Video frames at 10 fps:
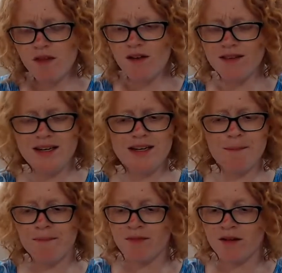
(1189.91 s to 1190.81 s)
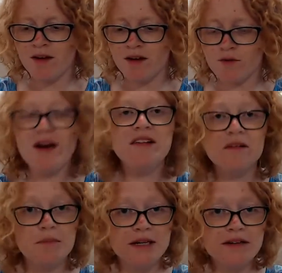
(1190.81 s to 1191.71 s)
The rice
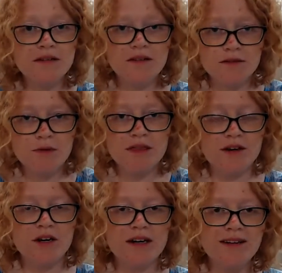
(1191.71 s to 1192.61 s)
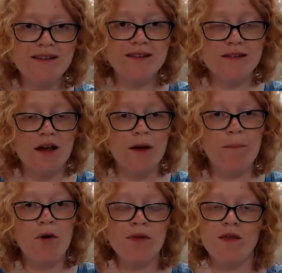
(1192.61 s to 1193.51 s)
and beans with the crickets,
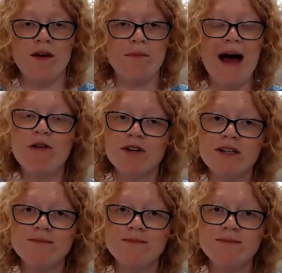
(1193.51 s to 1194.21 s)
both the powder,